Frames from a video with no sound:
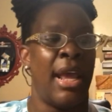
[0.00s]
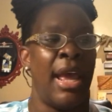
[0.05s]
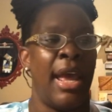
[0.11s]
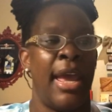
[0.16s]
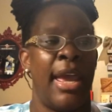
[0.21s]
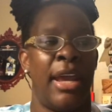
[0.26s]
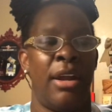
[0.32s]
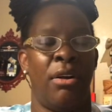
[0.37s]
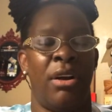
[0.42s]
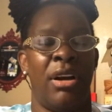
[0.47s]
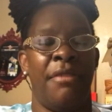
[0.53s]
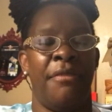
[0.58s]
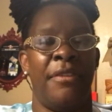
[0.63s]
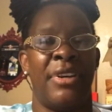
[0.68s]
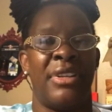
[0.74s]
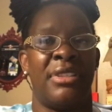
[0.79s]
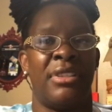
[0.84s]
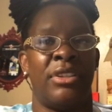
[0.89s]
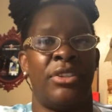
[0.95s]
of
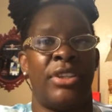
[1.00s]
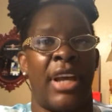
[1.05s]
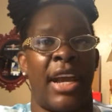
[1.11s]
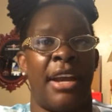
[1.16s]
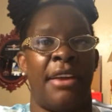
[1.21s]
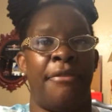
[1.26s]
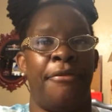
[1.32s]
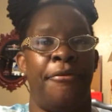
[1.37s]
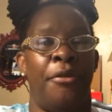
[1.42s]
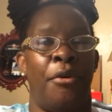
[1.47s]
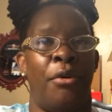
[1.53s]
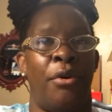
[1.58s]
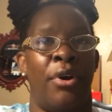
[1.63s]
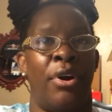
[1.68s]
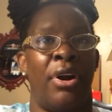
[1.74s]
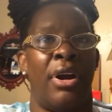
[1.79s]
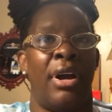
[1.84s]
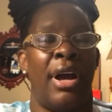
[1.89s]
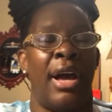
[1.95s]
amniotic fluid.
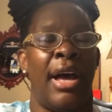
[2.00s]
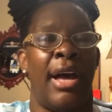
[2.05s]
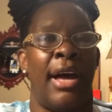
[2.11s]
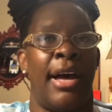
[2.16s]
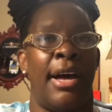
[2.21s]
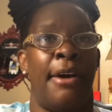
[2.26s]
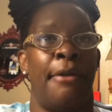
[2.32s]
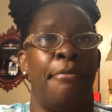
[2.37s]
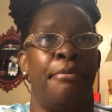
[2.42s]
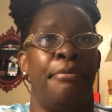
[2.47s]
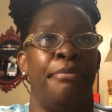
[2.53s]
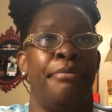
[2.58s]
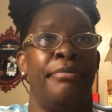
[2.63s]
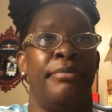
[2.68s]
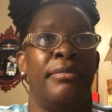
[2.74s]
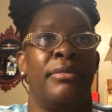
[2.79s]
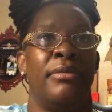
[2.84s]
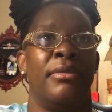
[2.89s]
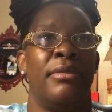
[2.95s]
In order for us to
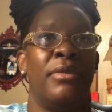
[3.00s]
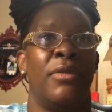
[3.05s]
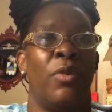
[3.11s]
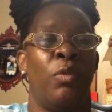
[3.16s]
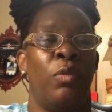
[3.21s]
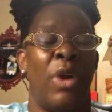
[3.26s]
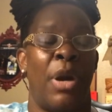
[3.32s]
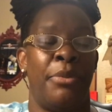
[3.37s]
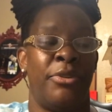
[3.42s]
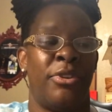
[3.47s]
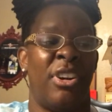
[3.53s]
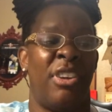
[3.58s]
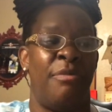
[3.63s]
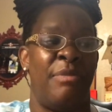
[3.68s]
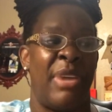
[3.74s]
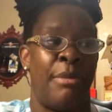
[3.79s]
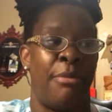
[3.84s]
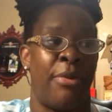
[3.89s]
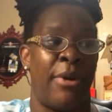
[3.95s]
check for
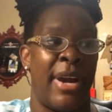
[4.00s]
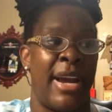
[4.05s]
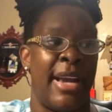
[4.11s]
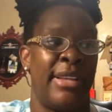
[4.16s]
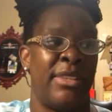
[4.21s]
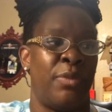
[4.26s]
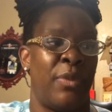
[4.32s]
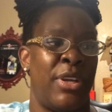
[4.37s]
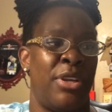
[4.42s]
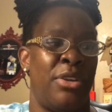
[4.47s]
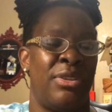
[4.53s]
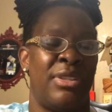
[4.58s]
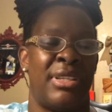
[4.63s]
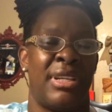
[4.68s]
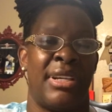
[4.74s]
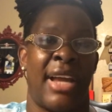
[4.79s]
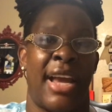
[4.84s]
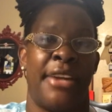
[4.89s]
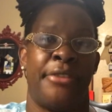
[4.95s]
um,
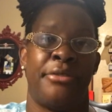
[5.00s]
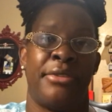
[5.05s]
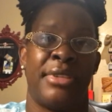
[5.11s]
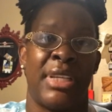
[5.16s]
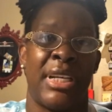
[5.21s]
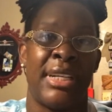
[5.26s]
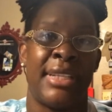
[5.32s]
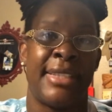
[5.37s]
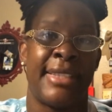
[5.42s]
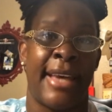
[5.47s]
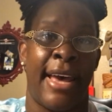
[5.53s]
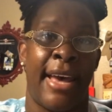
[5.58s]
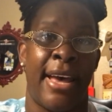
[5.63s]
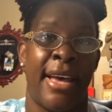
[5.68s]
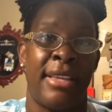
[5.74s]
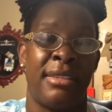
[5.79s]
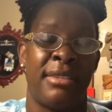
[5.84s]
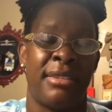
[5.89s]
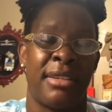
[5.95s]
rupture of
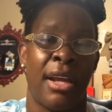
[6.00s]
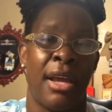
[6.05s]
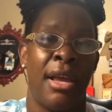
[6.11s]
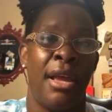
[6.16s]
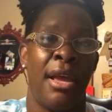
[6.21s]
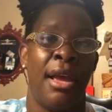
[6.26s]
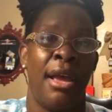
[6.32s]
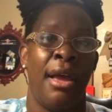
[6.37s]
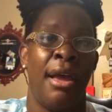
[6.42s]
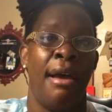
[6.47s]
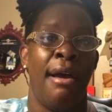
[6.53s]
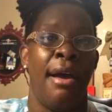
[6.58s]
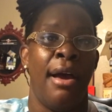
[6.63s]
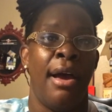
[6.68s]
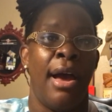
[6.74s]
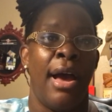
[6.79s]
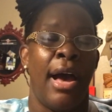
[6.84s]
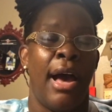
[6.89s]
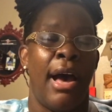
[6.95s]
membranes, we use the
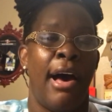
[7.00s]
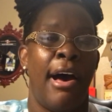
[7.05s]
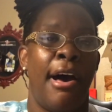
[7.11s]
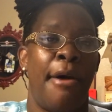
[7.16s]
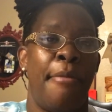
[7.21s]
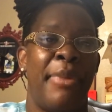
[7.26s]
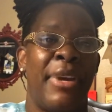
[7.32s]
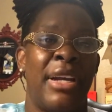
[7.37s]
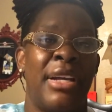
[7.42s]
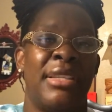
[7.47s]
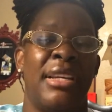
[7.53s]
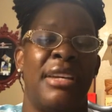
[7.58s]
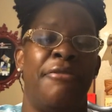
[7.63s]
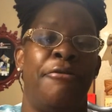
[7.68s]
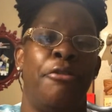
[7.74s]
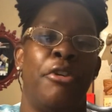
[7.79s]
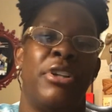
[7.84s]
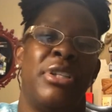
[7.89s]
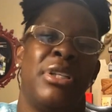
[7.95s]
nitrazine test
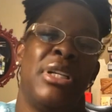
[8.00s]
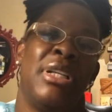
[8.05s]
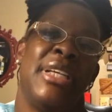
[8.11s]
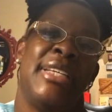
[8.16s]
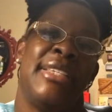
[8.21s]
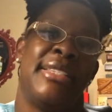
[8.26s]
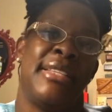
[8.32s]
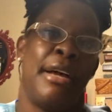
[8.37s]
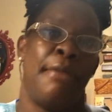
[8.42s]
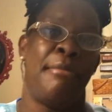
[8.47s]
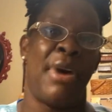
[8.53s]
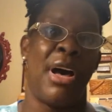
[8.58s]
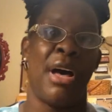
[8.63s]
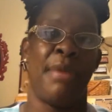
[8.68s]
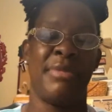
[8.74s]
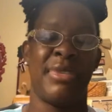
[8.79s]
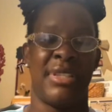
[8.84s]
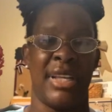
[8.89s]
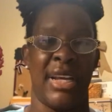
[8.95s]

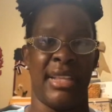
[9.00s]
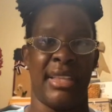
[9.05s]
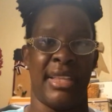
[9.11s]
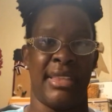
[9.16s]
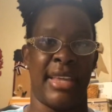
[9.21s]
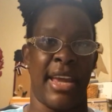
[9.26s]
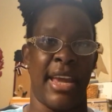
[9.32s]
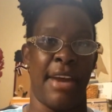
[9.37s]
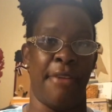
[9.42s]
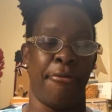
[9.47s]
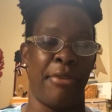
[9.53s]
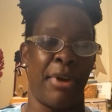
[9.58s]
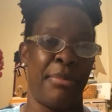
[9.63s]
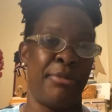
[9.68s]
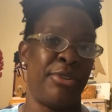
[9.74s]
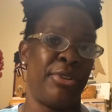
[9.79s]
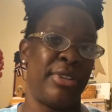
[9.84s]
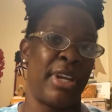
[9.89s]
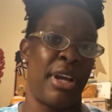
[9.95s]
uh, because
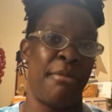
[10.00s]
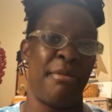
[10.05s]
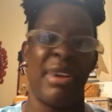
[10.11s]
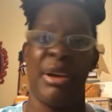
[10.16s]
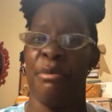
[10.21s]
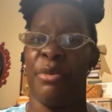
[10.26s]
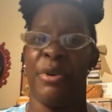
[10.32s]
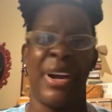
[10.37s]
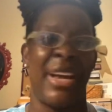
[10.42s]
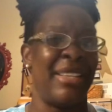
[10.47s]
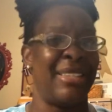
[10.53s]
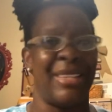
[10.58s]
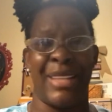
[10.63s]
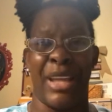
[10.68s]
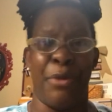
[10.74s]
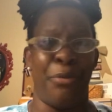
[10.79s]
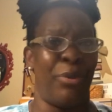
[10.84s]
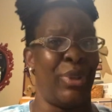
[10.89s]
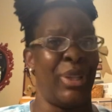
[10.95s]
unfortunately some moms think
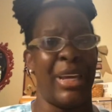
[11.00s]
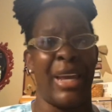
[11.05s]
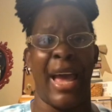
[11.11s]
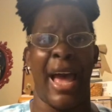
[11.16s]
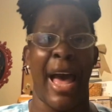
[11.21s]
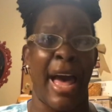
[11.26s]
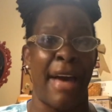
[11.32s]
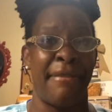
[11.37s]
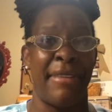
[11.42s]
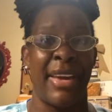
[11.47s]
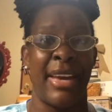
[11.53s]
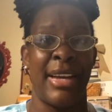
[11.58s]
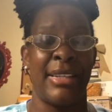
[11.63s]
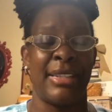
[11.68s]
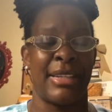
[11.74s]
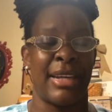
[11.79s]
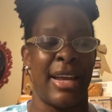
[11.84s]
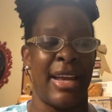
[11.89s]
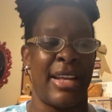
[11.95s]
that they have ruptured their
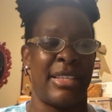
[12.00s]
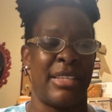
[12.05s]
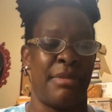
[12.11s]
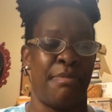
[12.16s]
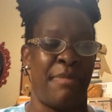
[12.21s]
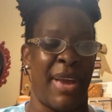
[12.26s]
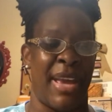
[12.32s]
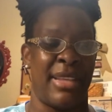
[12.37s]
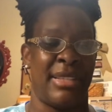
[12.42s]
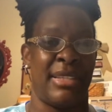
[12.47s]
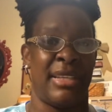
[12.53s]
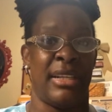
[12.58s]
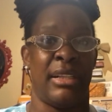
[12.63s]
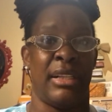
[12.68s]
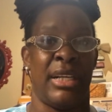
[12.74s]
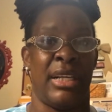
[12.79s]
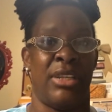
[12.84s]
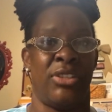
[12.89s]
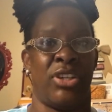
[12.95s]
membranes and they really
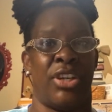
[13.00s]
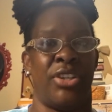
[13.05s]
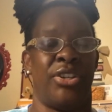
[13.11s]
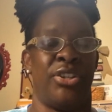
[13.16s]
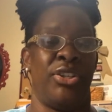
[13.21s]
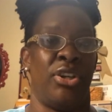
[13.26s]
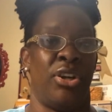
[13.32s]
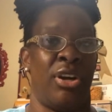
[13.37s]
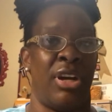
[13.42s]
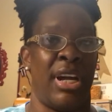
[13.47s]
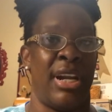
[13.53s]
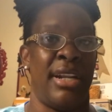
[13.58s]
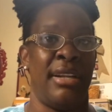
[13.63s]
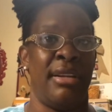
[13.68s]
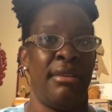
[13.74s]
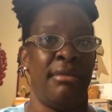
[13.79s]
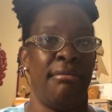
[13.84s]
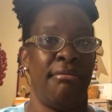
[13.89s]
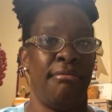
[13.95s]
haven't.
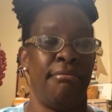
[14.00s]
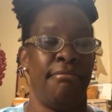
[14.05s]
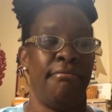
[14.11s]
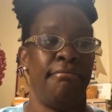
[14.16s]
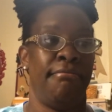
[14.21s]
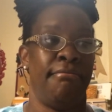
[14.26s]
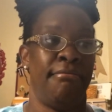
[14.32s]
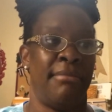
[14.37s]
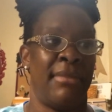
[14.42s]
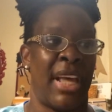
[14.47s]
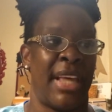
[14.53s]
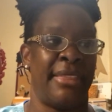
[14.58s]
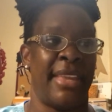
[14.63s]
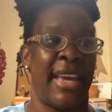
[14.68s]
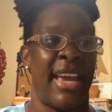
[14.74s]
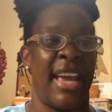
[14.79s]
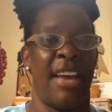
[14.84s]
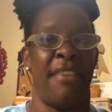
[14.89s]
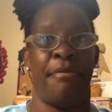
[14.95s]
It's basically
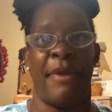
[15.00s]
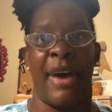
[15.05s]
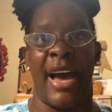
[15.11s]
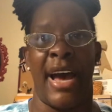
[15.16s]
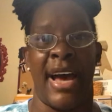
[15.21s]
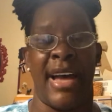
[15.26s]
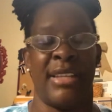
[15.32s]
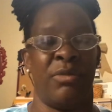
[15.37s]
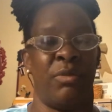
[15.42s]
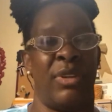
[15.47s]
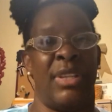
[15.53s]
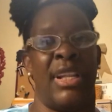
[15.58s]
just urine